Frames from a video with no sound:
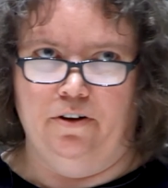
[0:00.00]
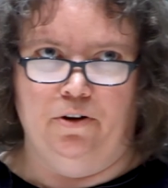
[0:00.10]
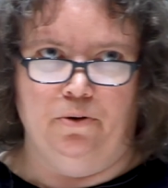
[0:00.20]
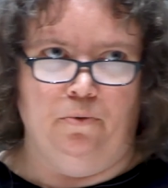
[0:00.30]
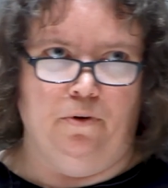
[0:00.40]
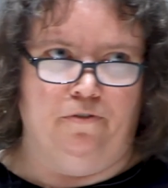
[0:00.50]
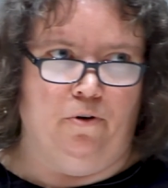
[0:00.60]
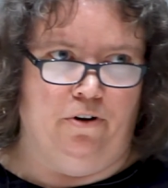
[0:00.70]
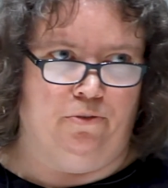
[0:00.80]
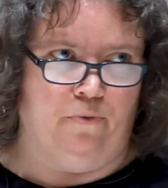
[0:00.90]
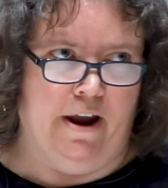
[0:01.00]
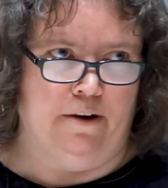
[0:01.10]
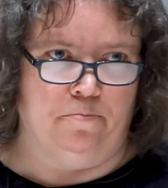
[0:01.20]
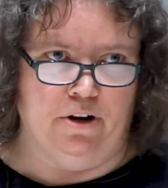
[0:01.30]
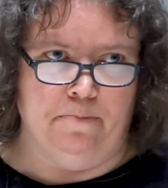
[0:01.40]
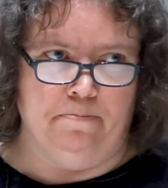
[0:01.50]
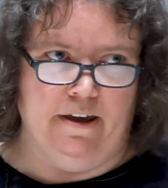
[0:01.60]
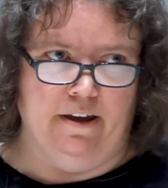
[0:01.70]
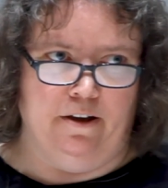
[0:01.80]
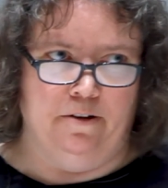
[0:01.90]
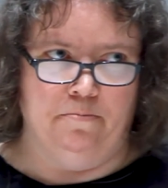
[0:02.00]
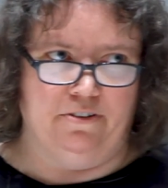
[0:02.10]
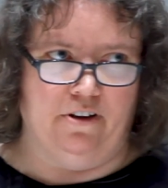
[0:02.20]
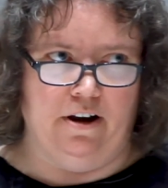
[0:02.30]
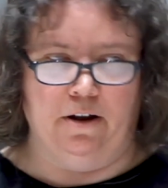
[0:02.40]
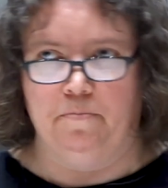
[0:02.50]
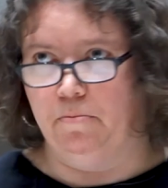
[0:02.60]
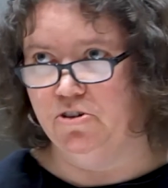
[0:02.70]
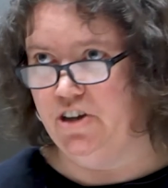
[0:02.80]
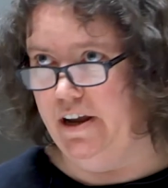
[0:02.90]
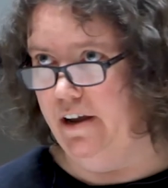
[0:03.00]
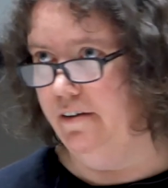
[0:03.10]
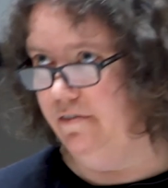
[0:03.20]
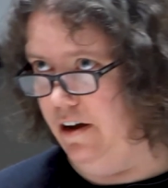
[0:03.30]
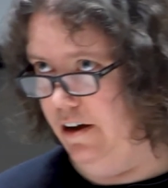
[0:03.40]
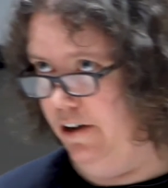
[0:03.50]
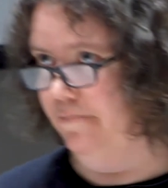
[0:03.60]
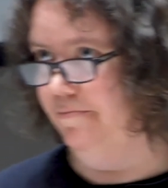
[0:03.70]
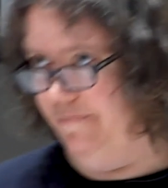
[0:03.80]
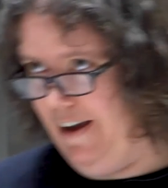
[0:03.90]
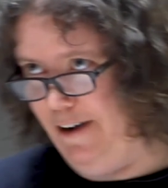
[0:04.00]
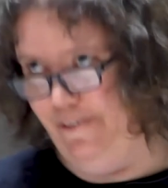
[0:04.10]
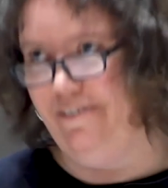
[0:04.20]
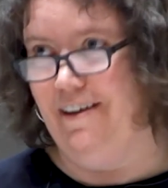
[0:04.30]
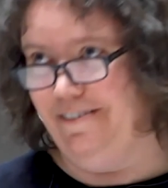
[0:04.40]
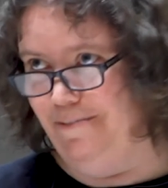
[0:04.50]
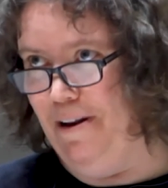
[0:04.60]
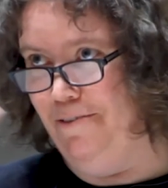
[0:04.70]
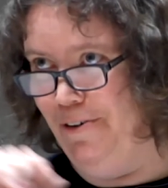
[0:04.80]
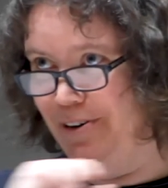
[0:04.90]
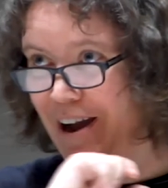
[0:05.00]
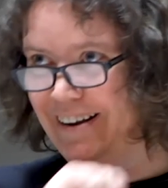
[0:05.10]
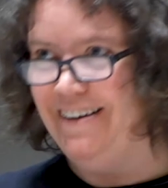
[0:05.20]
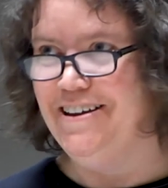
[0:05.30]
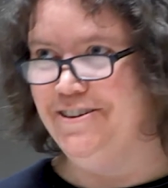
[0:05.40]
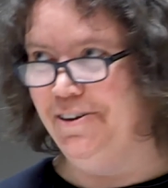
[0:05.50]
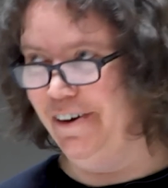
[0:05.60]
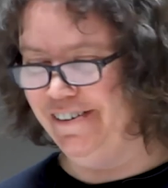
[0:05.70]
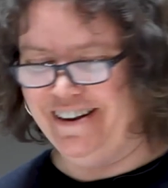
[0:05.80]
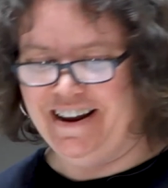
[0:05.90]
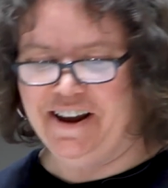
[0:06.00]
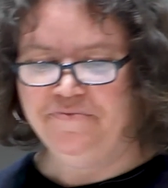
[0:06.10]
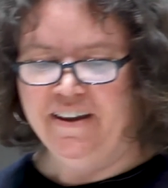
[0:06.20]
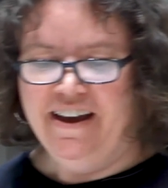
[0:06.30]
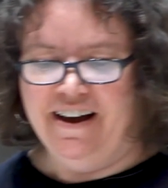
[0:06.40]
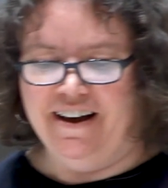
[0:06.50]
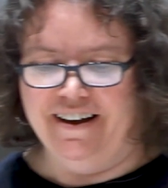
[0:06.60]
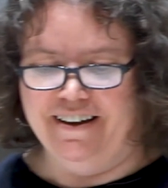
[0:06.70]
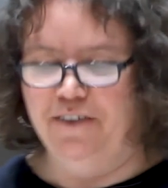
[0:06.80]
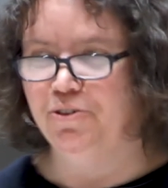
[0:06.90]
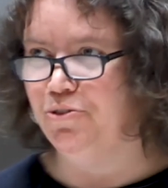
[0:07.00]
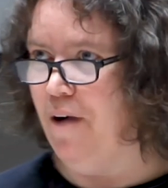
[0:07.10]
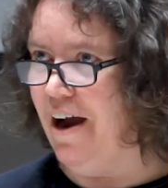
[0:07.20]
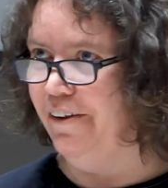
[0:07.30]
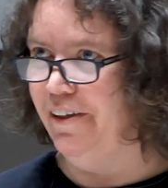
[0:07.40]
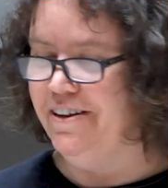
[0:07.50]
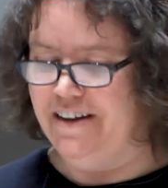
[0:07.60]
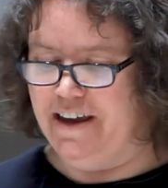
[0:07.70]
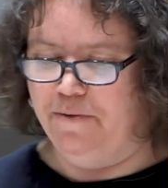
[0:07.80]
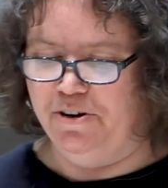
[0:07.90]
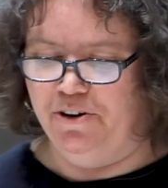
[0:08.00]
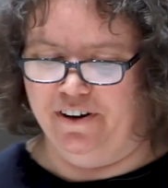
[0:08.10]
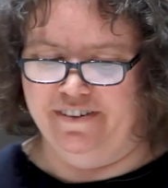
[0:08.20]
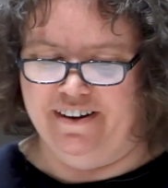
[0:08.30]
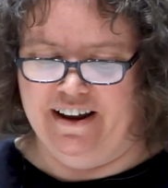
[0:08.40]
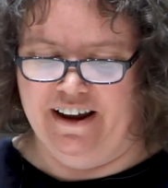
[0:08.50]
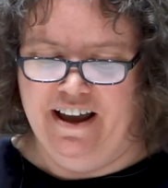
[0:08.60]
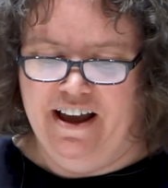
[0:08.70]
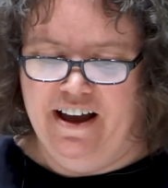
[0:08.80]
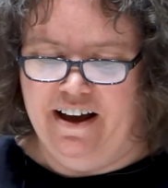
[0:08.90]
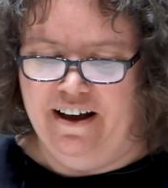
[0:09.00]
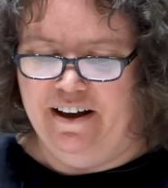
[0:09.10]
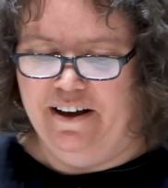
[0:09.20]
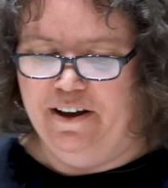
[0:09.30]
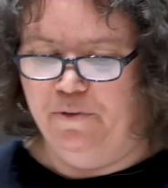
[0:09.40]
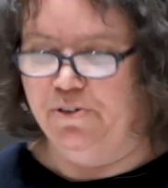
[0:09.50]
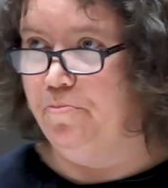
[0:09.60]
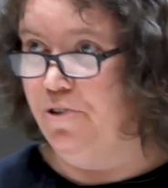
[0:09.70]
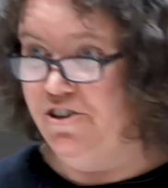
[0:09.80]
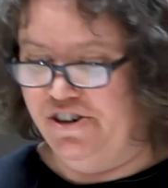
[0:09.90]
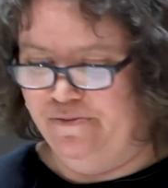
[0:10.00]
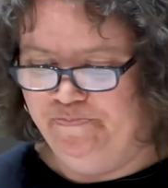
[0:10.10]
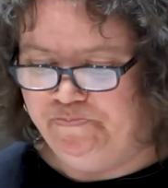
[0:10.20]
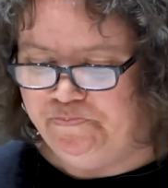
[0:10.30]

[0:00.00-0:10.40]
who, of course, ran a pretty big Masonic publishing house. Yes, many of you are nodding, in New York City. He was from Ireland, and he came to New York City and was a printer,